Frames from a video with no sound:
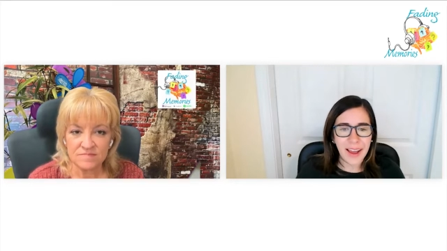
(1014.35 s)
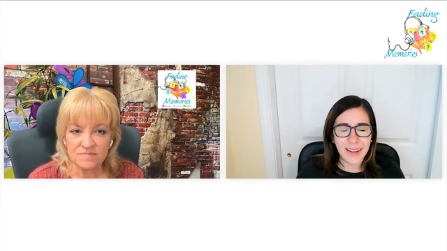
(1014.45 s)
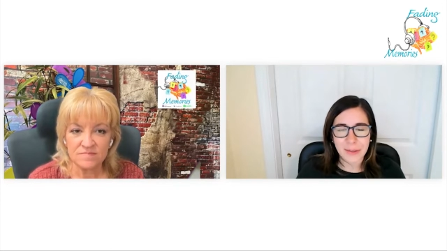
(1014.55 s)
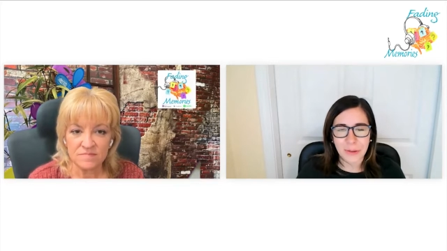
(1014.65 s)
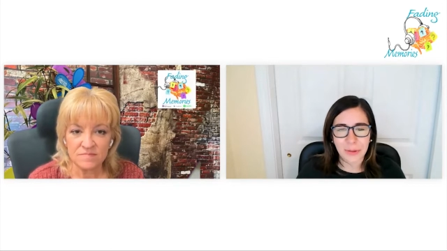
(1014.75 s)
Speaker 1: So,
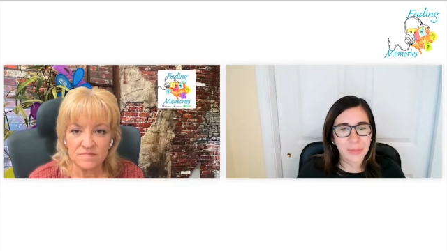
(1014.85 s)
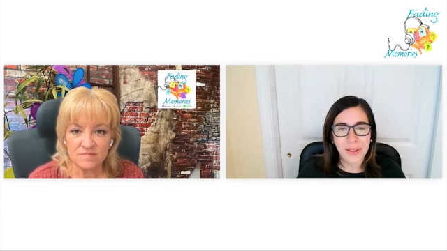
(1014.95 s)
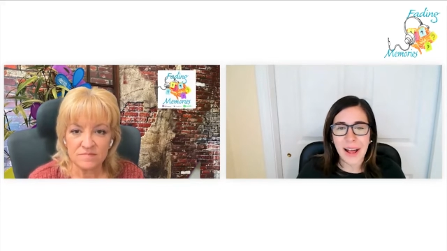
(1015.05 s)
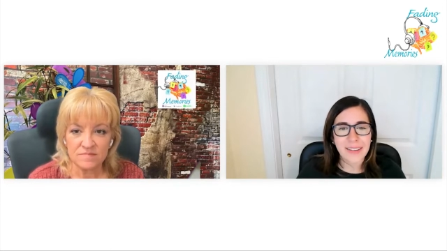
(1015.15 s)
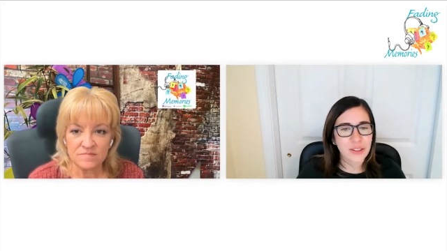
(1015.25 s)
like the
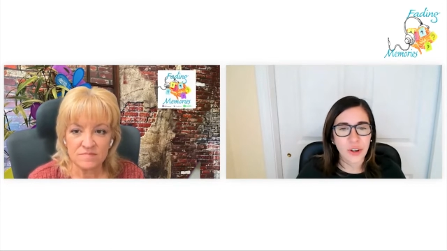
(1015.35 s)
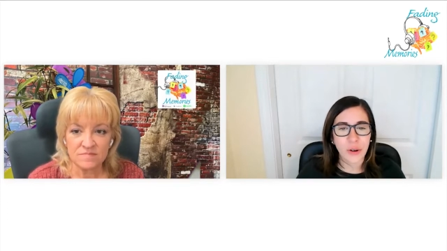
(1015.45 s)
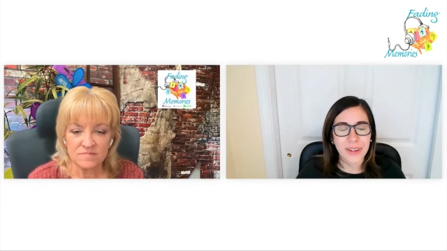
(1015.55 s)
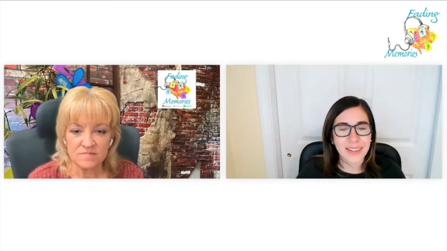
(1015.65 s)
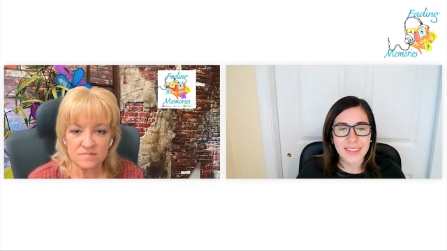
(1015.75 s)
classic joke
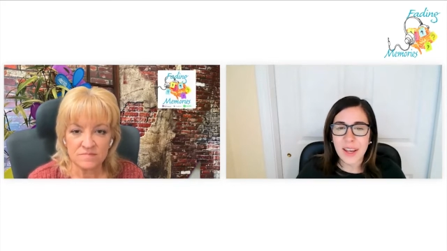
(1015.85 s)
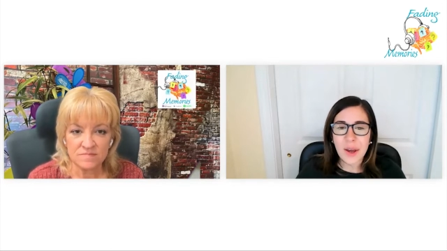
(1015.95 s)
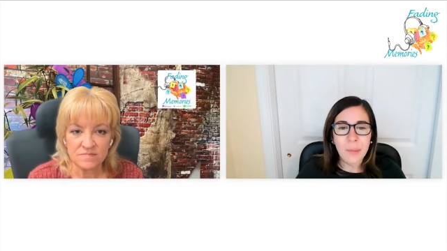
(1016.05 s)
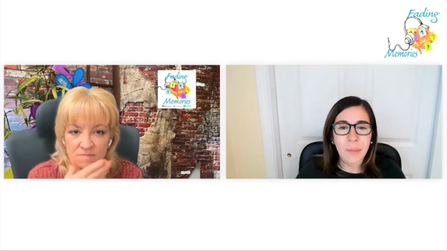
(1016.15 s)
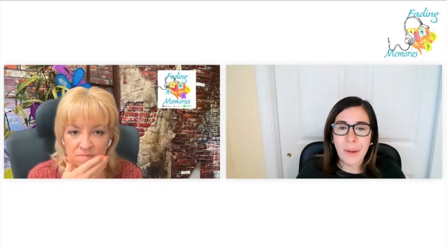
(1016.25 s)
is
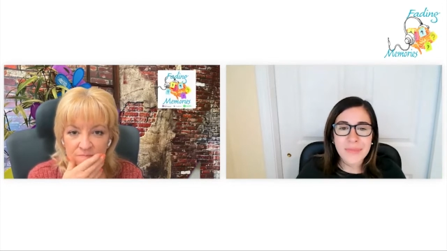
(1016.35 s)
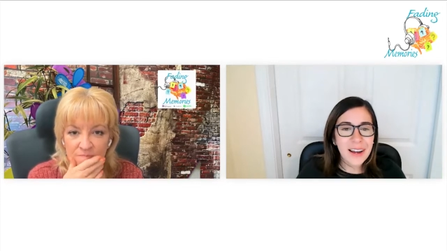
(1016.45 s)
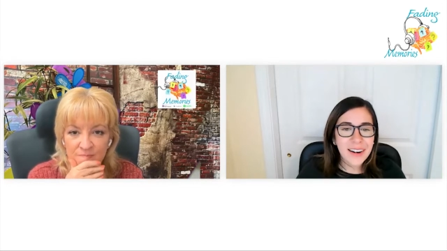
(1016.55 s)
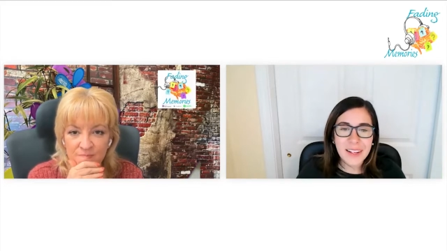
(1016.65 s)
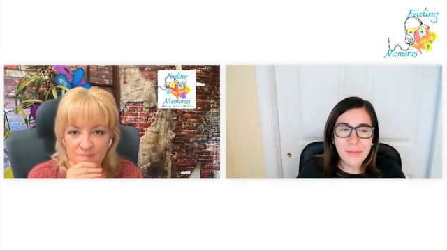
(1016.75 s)
mom's not going
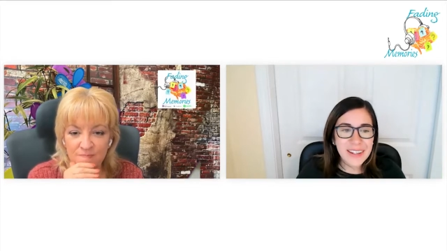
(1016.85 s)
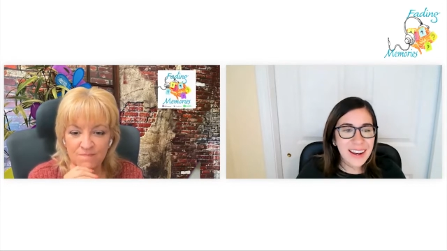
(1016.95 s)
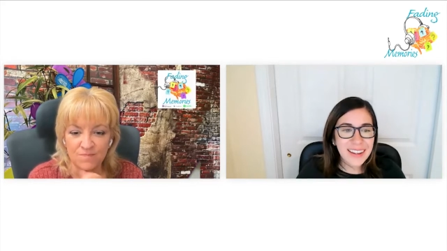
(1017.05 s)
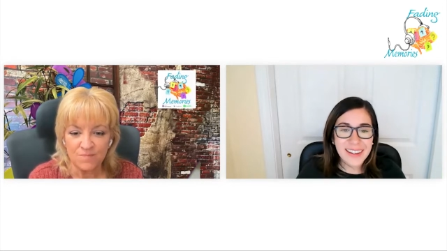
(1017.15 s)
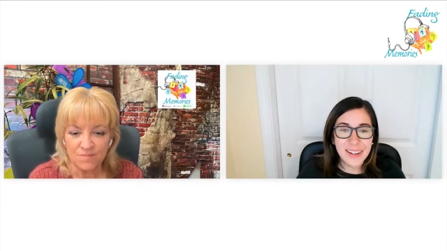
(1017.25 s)
to be getting
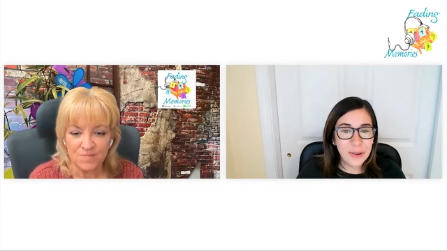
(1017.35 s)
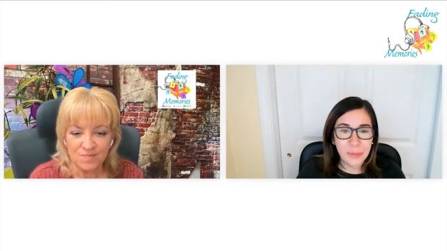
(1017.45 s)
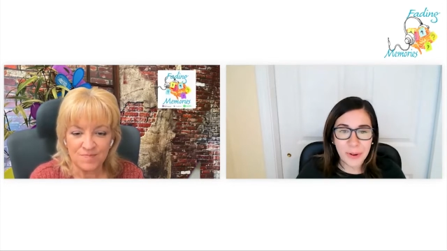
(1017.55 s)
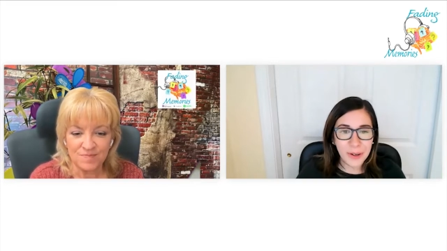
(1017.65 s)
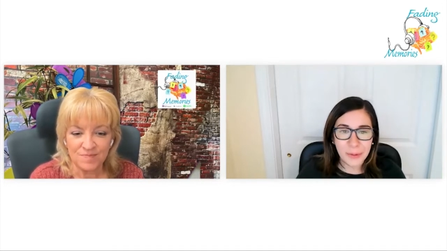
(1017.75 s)
in an
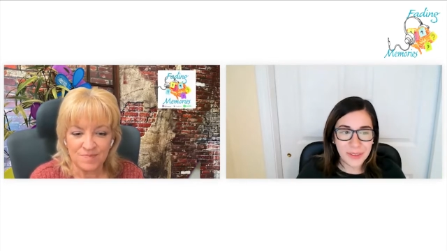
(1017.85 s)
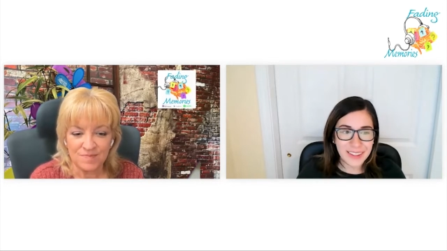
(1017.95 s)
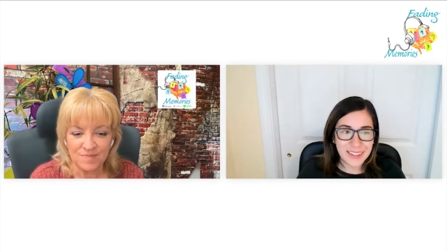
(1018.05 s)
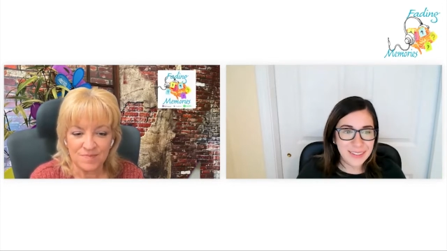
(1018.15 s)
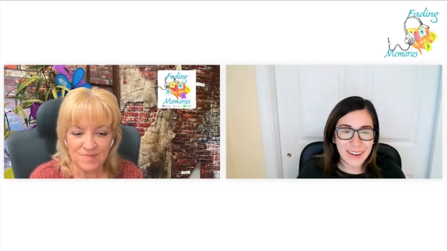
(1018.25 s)
Uber with these
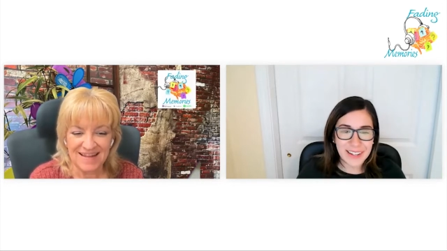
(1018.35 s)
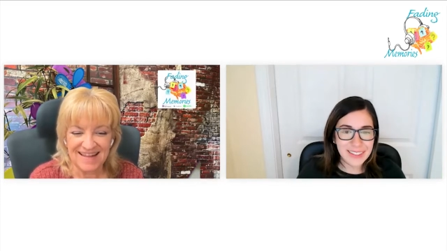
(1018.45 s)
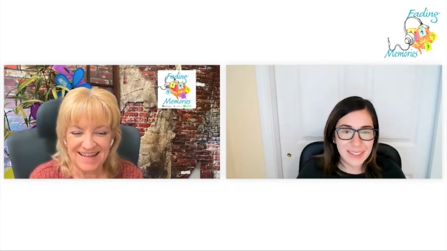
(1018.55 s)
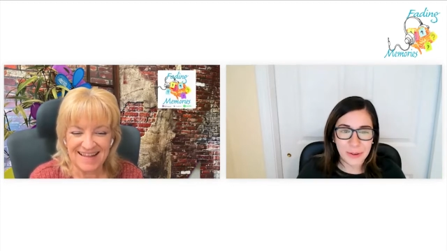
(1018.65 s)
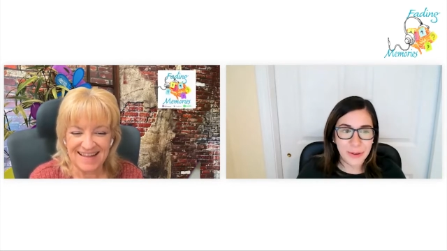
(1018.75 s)
devices,
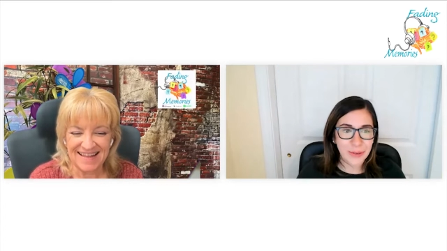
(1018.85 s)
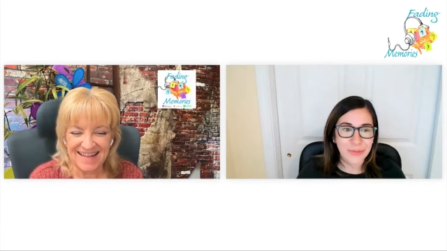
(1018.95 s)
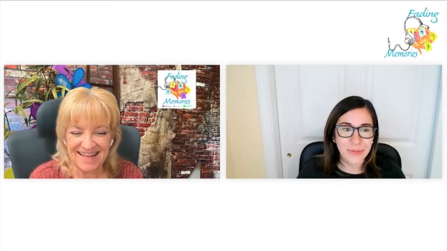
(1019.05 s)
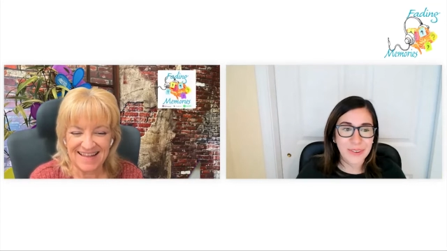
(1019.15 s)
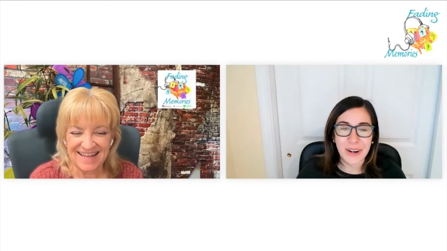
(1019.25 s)
or
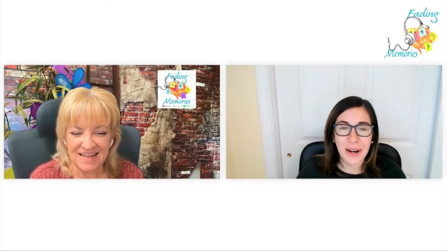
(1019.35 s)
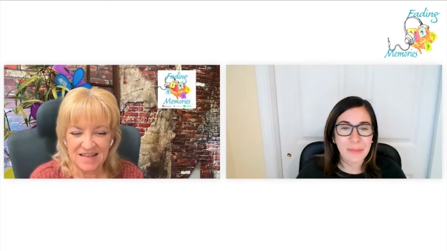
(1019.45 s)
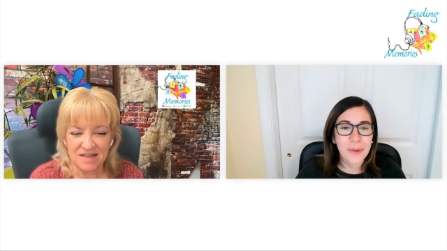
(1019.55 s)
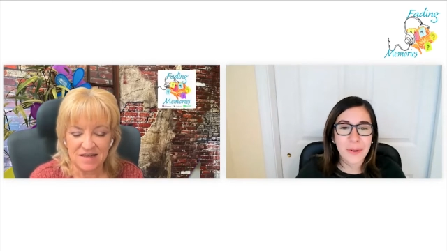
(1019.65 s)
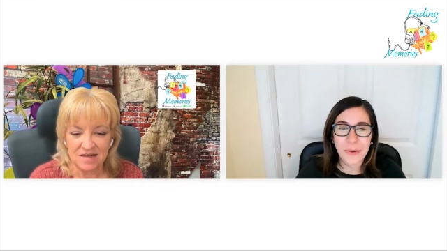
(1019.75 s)
you're not going to be able
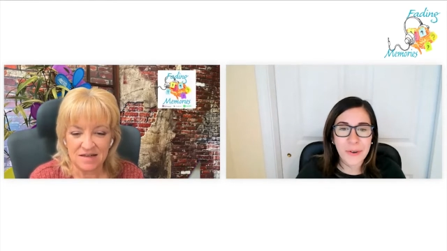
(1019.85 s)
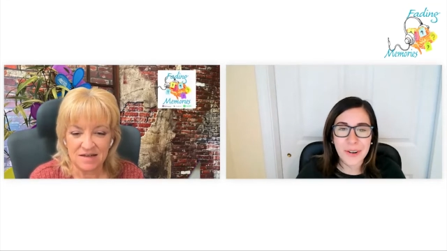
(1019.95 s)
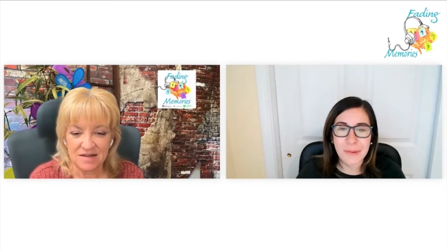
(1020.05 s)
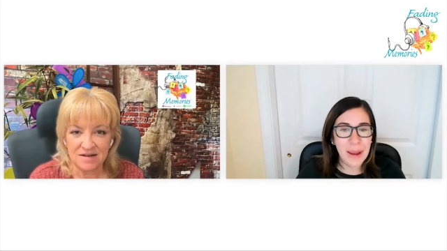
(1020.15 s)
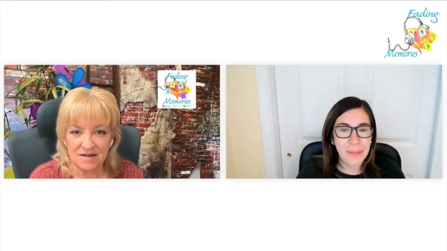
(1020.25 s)
to order
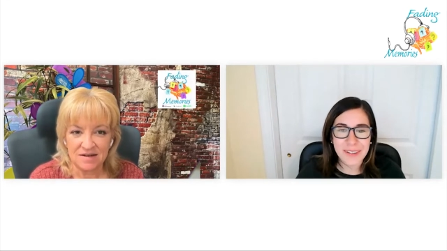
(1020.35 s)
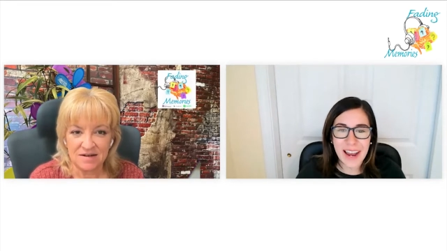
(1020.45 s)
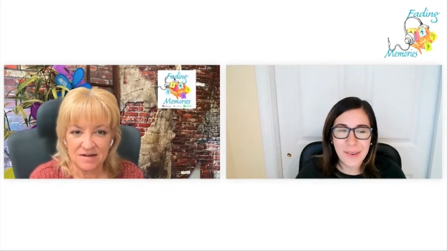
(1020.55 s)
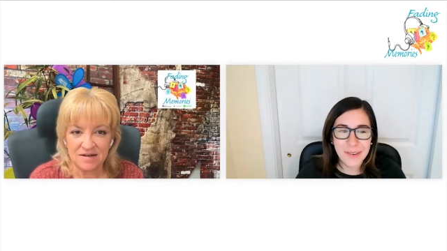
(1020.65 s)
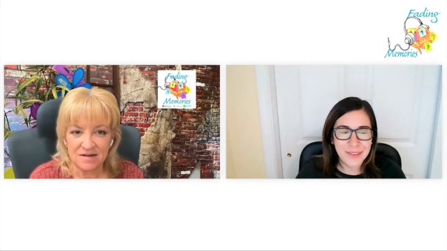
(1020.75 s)
paper
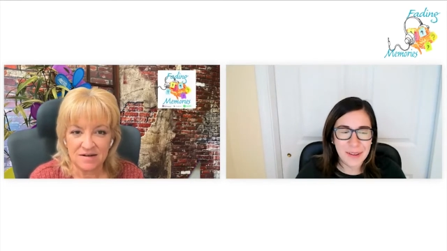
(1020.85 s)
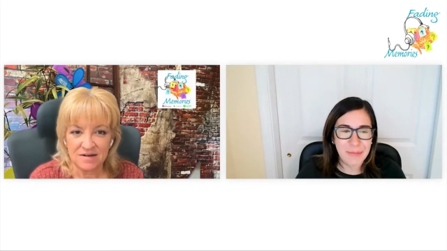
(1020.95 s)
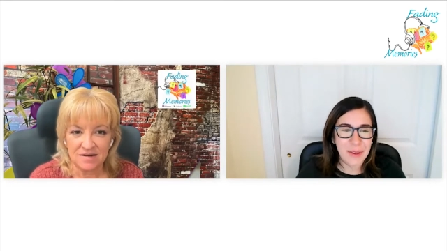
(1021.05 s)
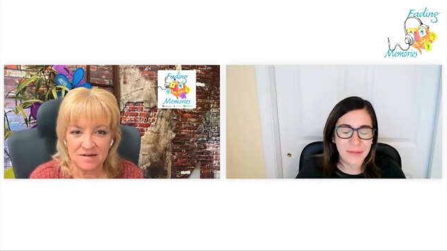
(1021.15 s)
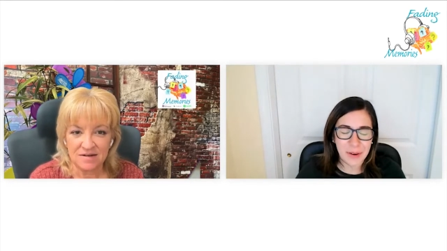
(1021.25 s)
towels from,
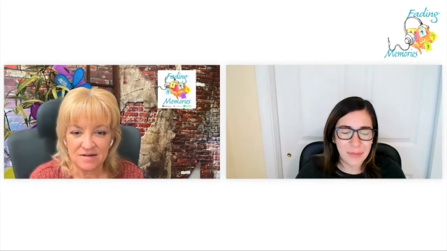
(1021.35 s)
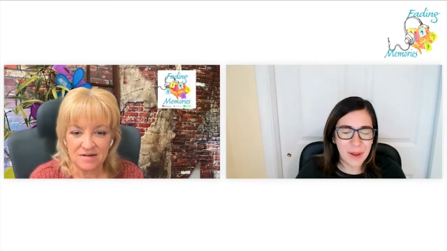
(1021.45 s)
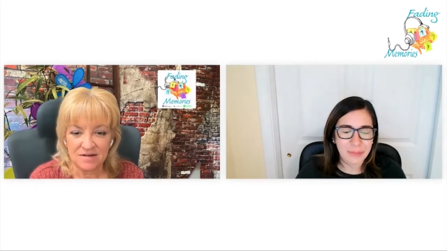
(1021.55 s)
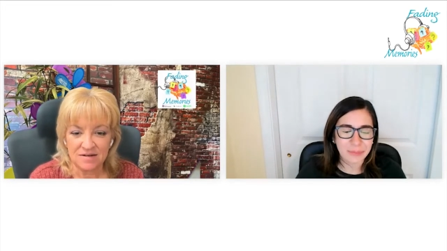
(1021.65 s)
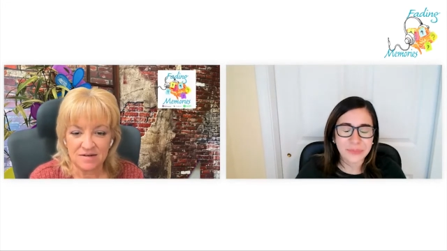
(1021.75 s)
from them.